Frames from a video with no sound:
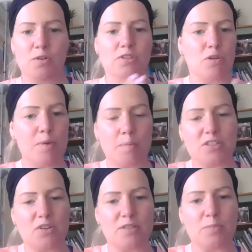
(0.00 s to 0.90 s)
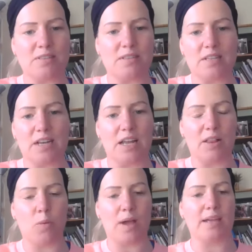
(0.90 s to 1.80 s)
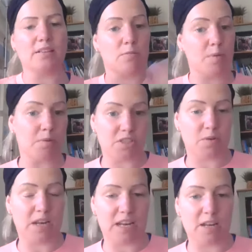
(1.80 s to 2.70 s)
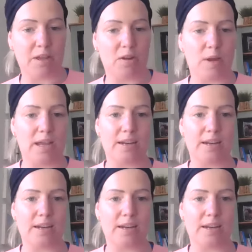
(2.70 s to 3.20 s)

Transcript: Some people doing this business in a little way, some people doing it in a big way.